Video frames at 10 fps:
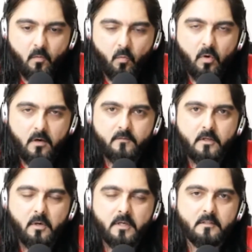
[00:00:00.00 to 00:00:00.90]
One of the
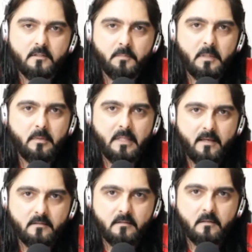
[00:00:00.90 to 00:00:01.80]
questions people
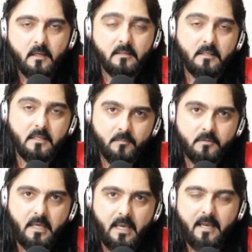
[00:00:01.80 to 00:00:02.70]
ask and
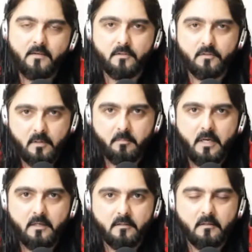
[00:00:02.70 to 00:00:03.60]
teams ask the scrum
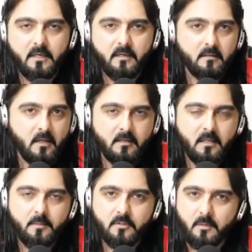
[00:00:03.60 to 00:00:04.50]
master, and a lot of
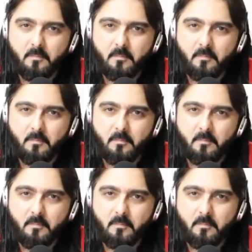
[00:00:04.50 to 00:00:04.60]
times